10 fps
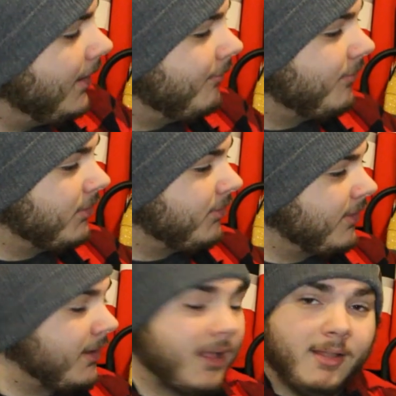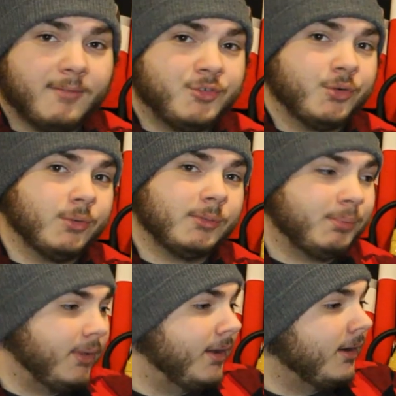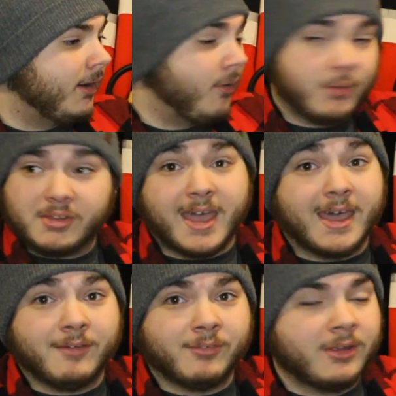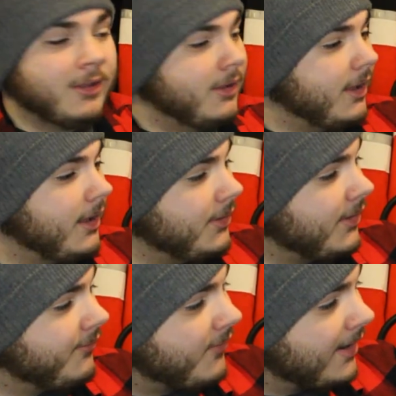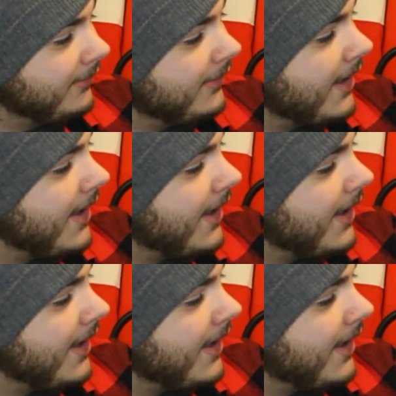love this thing. I love Giroux as a player. I always have. And to finally